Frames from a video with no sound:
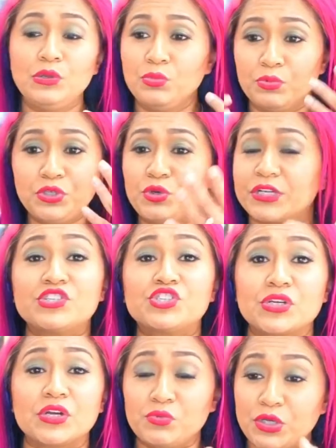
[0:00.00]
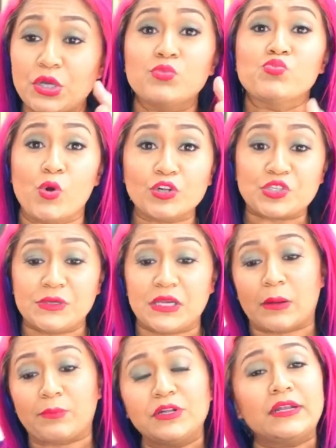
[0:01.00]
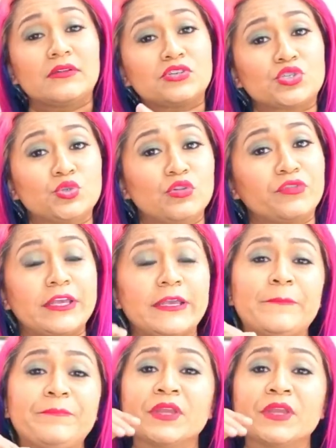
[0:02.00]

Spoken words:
You can watch me. I'll put a little stool for him.